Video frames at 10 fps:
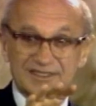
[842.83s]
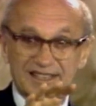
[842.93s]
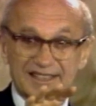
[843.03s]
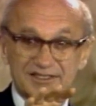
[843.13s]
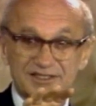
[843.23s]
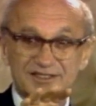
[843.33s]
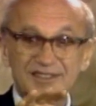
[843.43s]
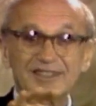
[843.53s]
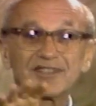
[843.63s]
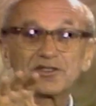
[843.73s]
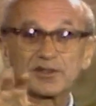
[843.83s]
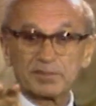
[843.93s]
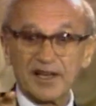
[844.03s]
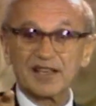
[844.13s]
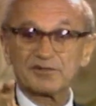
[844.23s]
taxes, you're
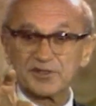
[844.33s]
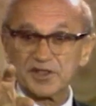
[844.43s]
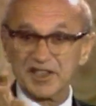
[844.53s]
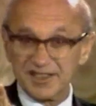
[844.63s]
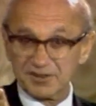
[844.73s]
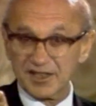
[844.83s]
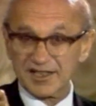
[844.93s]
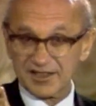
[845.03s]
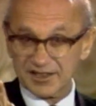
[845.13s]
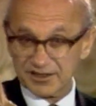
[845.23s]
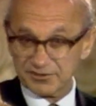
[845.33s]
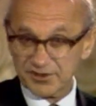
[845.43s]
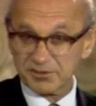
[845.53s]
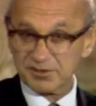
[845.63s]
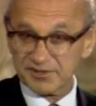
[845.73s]
paying for it indirectly in the
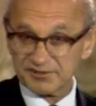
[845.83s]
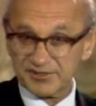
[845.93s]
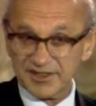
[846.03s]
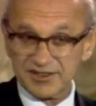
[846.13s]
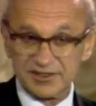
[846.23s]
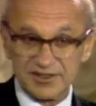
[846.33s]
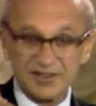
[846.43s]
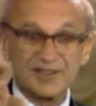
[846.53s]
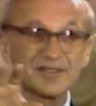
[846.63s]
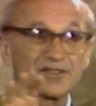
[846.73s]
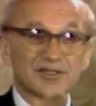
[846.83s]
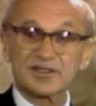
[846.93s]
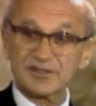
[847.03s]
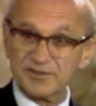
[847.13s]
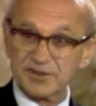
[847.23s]
form of inflation or in
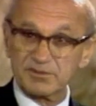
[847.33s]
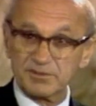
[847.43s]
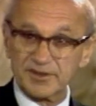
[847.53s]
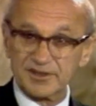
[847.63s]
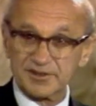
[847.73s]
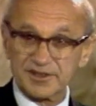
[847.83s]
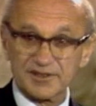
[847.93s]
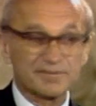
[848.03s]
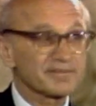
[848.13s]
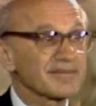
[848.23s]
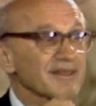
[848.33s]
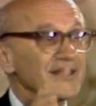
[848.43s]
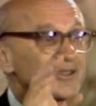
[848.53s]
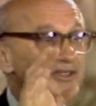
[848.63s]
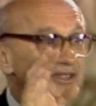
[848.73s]
the form of borrowing.
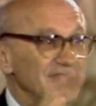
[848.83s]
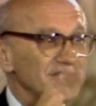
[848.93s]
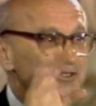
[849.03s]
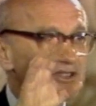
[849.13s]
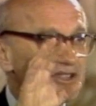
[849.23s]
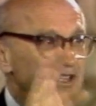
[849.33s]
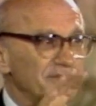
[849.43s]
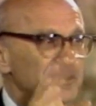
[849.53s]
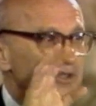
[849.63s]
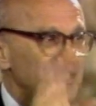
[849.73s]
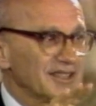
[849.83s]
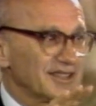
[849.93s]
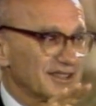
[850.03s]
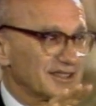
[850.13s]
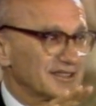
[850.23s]
The thing you should keep your eye
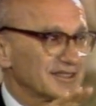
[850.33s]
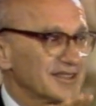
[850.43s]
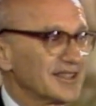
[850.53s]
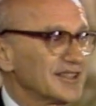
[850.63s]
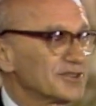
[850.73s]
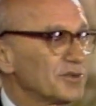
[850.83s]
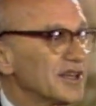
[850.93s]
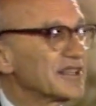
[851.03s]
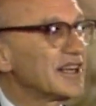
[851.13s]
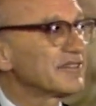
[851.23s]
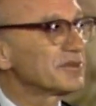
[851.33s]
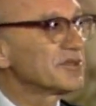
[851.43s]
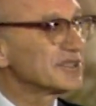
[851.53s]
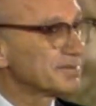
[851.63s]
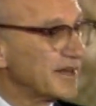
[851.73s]
on is what
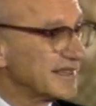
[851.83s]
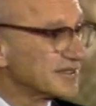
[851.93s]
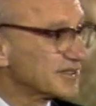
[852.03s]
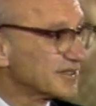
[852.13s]
government spends.